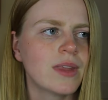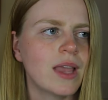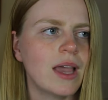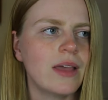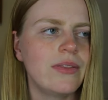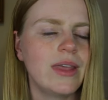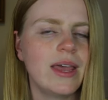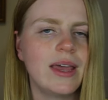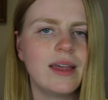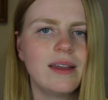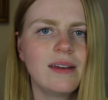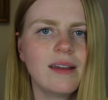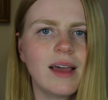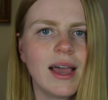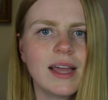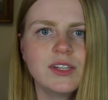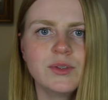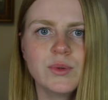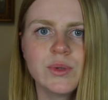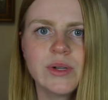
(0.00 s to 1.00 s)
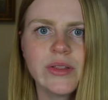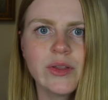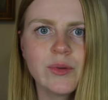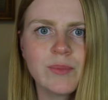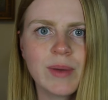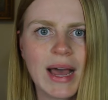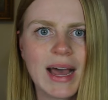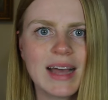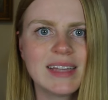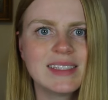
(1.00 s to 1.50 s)
And then I do another
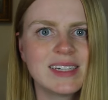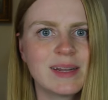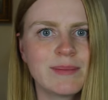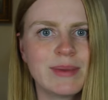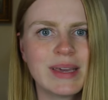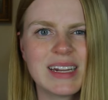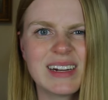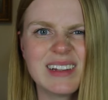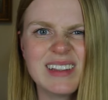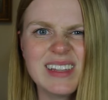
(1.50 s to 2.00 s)
pass and I make it a